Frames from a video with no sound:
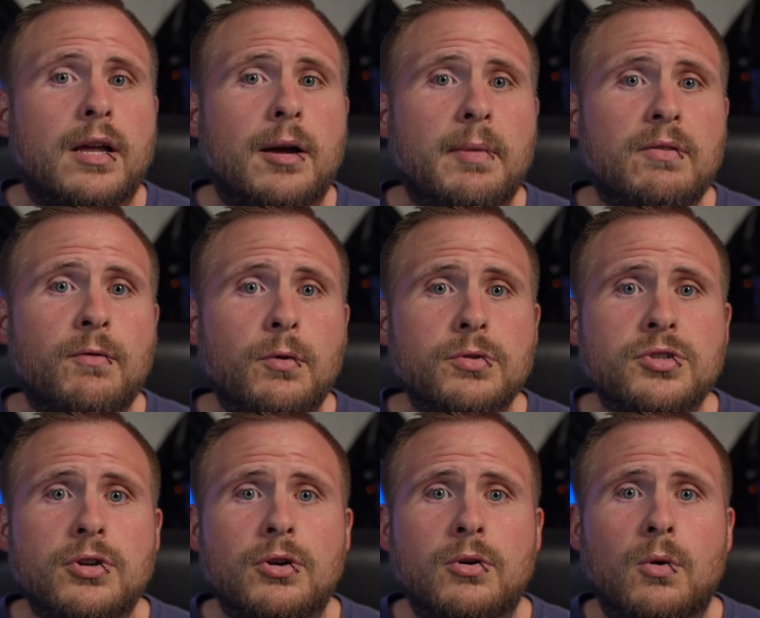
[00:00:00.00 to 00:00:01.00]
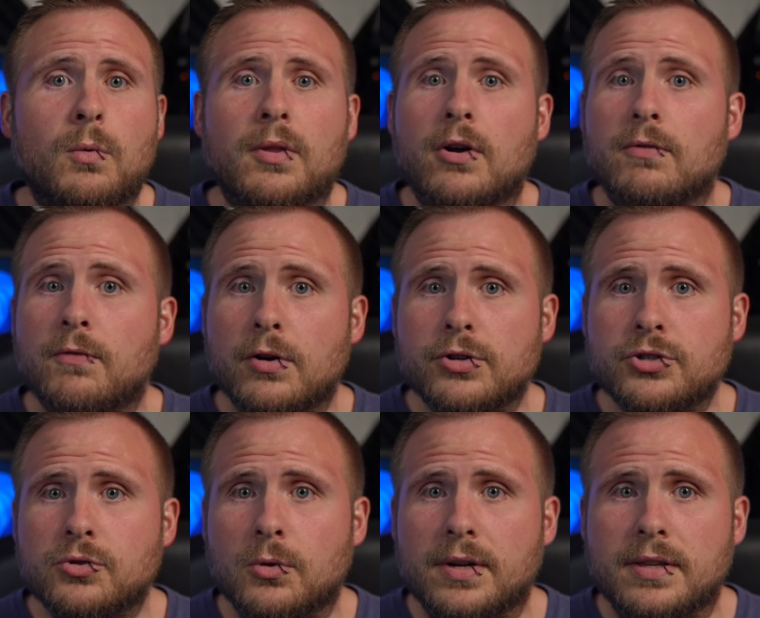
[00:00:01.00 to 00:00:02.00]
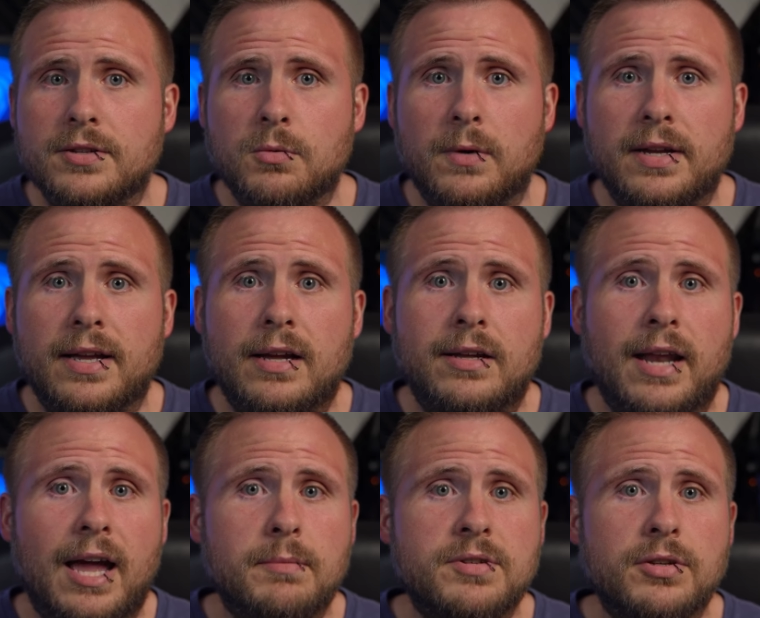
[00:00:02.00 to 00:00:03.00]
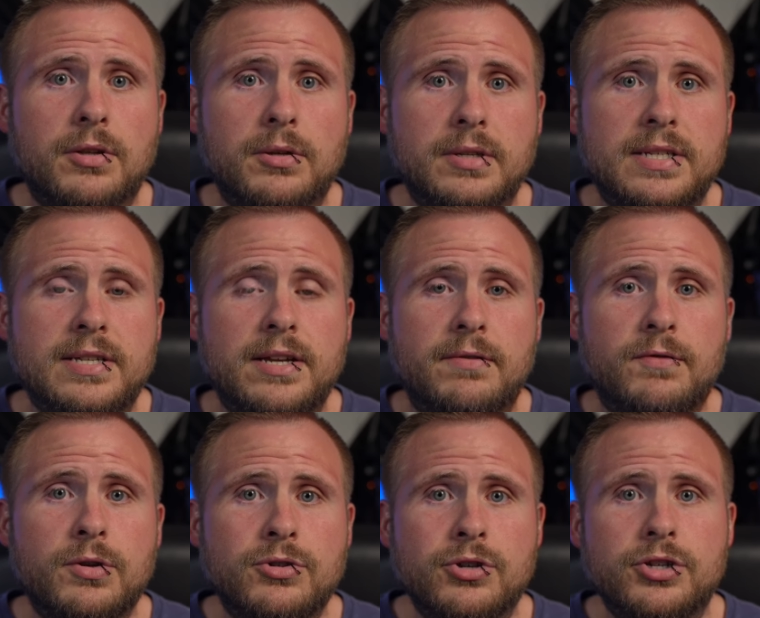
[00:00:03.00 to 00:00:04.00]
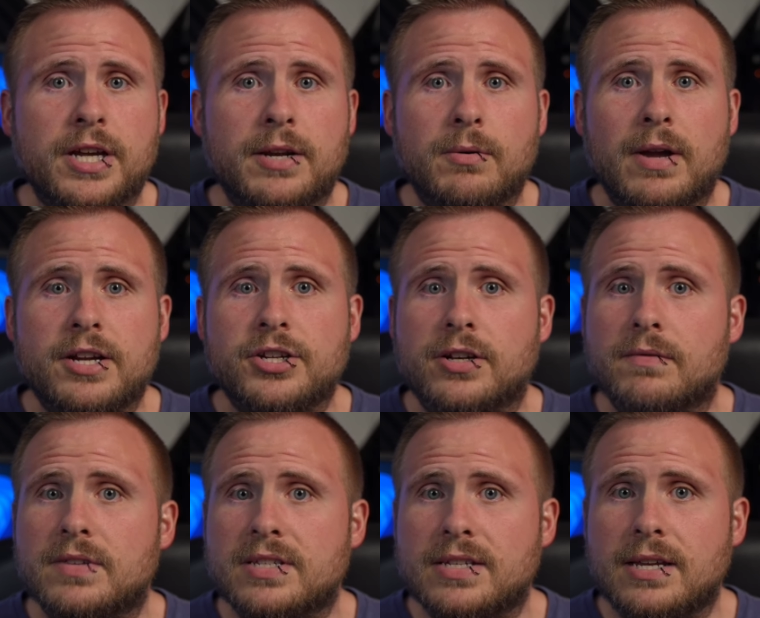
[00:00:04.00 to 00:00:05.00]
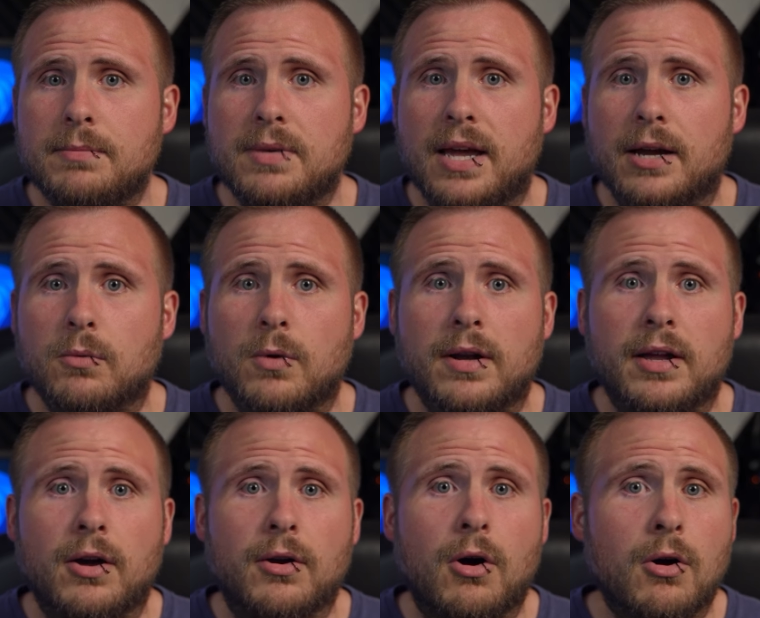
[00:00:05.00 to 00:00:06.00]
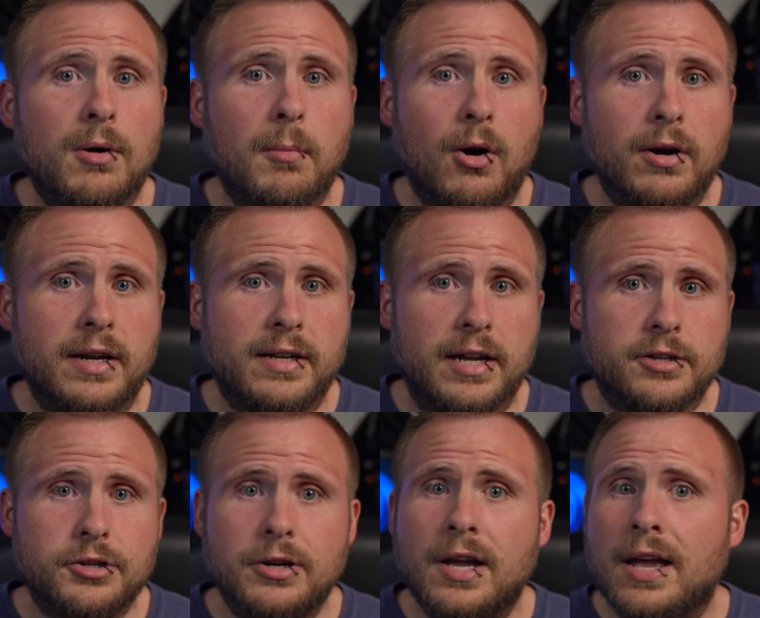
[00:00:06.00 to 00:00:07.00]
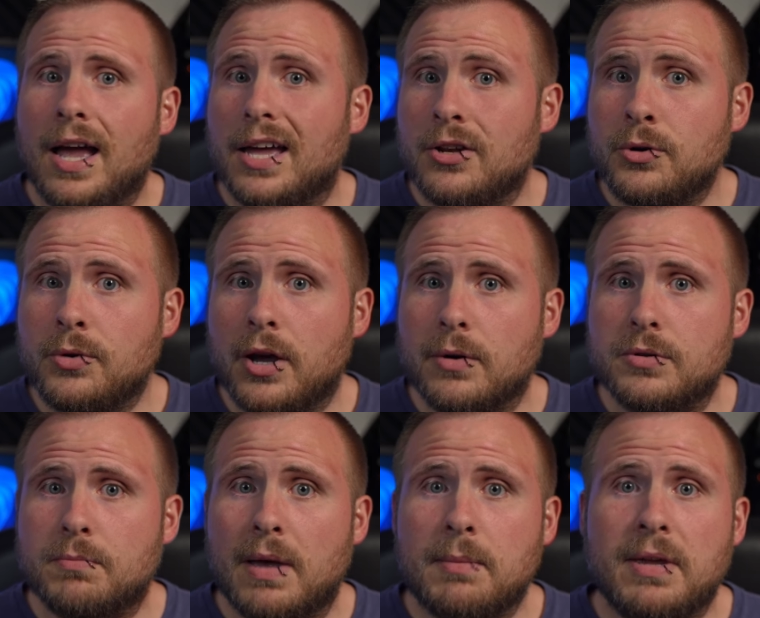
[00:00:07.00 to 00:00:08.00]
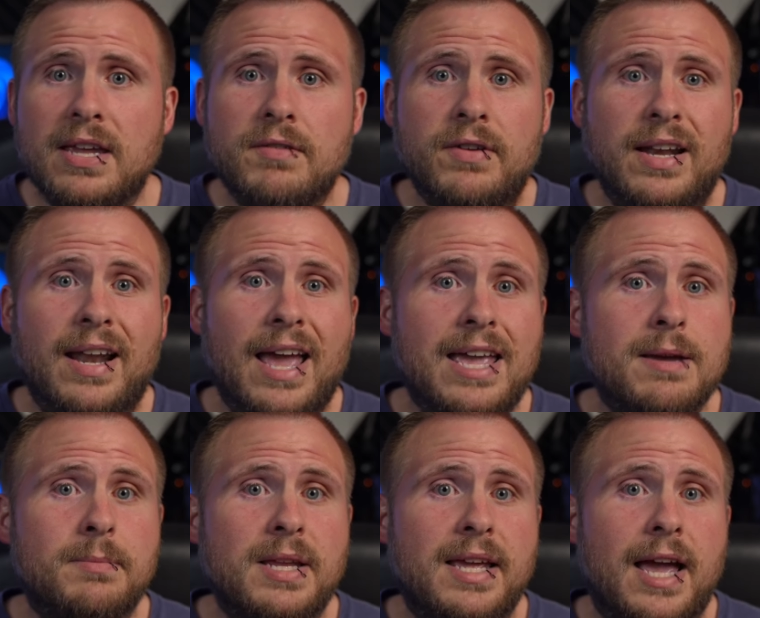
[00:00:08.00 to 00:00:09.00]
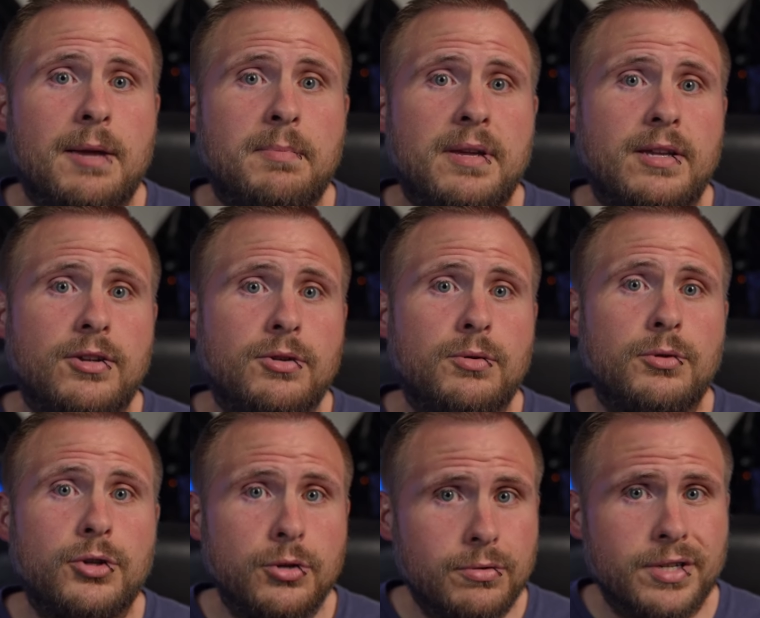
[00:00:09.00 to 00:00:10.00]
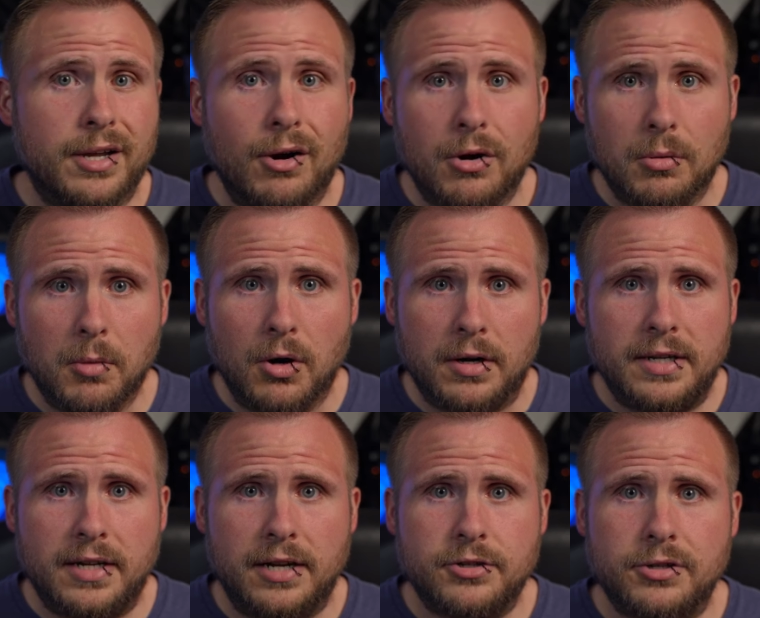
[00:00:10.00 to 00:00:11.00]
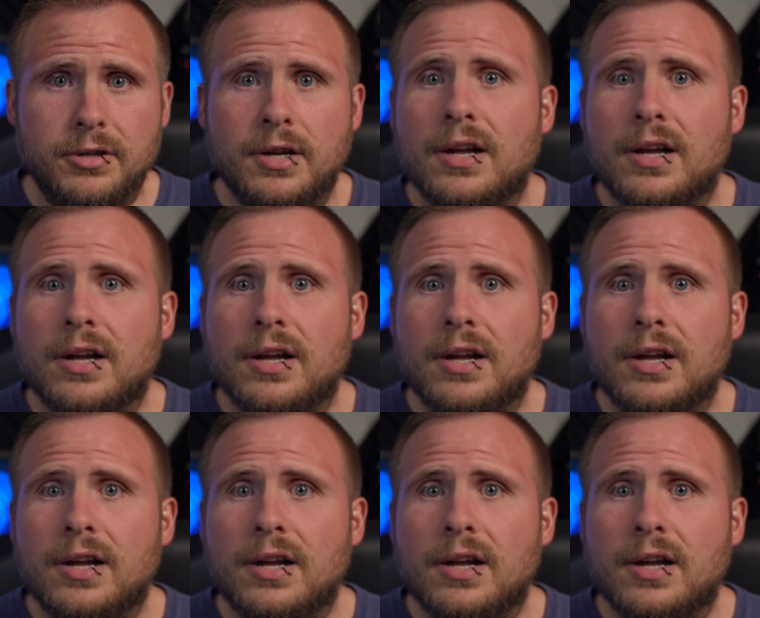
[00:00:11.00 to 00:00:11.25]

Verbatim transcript: Coming full circle with our first story this week, I could absolutely see a future generation of the Steam Deck running on ARM architecture, and who knows, maybe even an AMD APU using ARM architecture.